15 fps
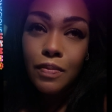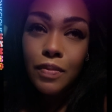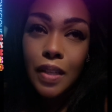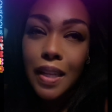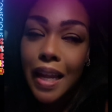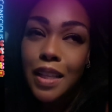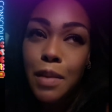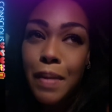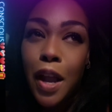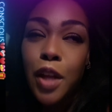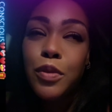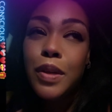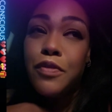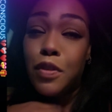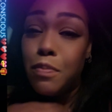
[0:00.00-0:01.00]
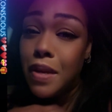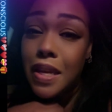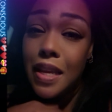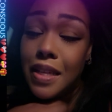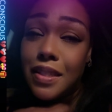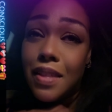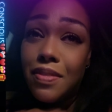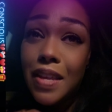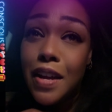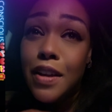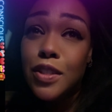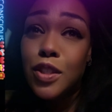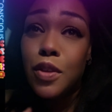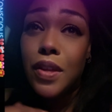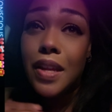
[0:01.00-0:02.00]
Like the boundary for me isn't there
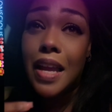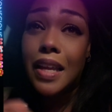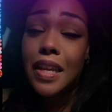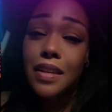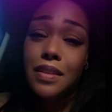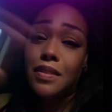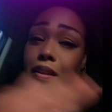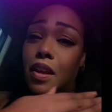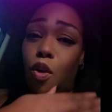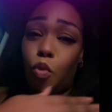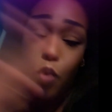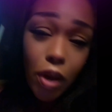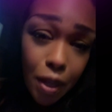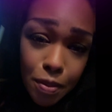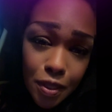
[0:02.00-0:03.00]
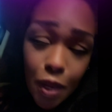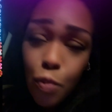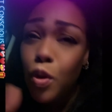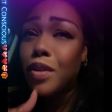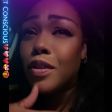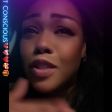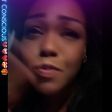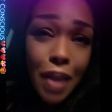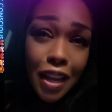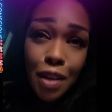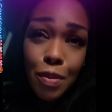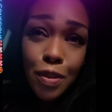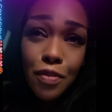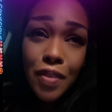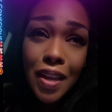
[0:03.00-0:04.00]
so that I can one up someone or smack them
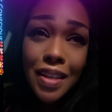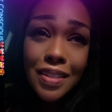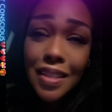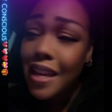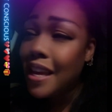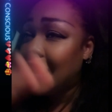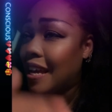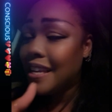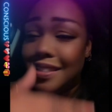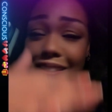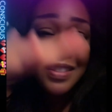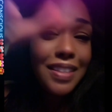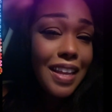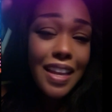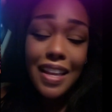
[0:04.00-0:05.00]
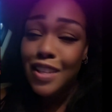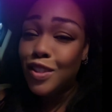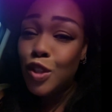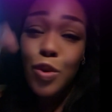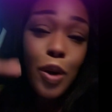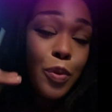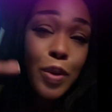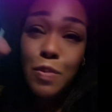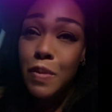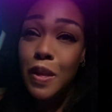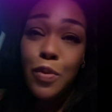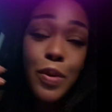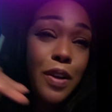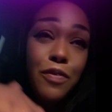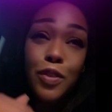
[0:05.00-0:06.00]
in the face. It's you are with me and
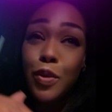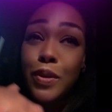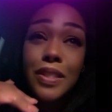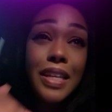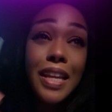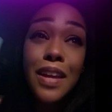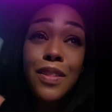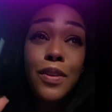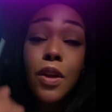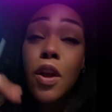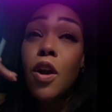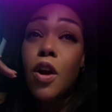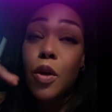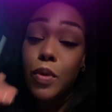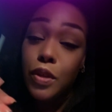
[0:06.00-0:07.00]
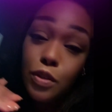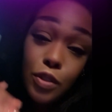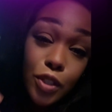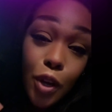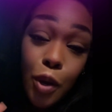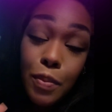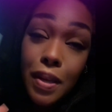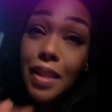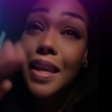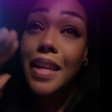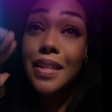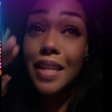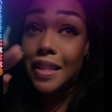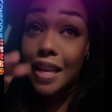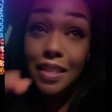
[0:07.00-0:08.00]
we are flowing together. Or when you show me that
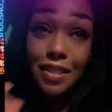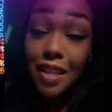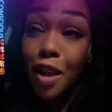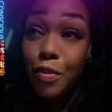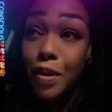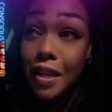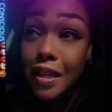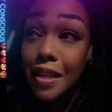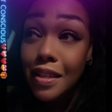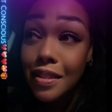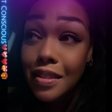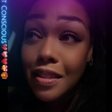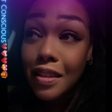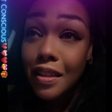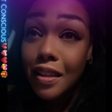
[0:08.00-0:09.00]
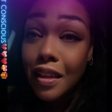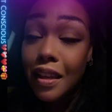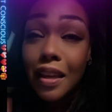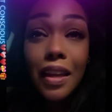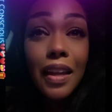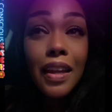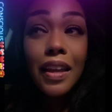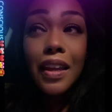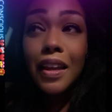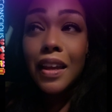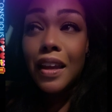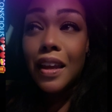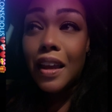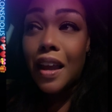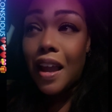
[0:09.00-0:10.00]
that's not what it is,
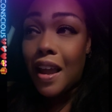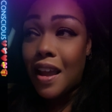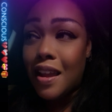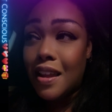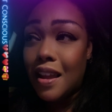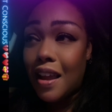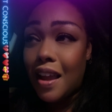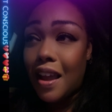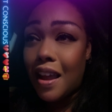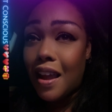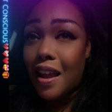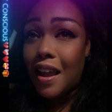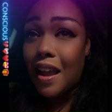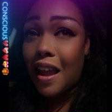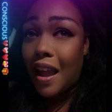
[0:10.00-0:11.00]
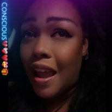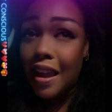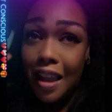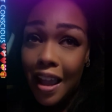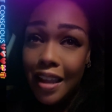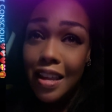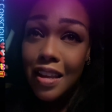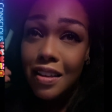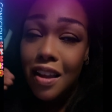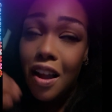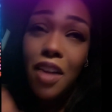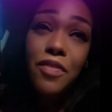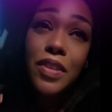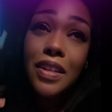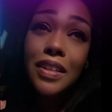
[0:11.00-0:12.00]
I can
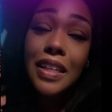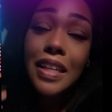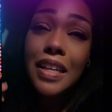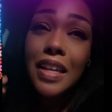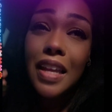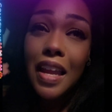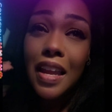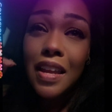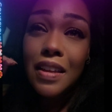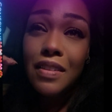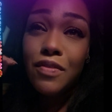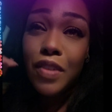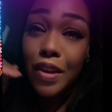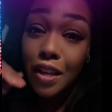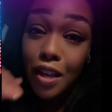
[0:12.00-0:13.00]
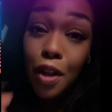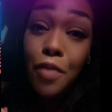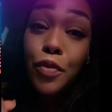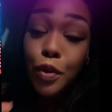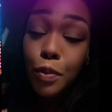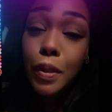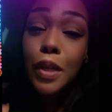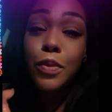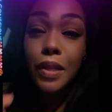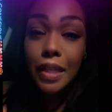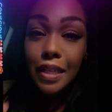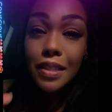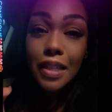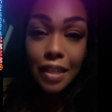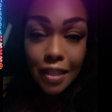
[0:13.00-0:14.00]
confidently and very comfortably
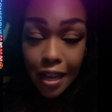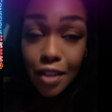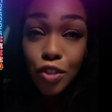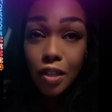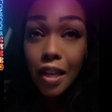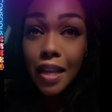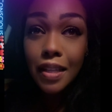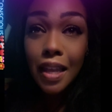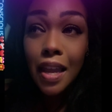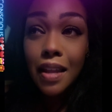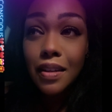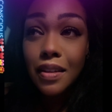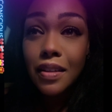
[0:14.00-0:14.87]
release a connection like that.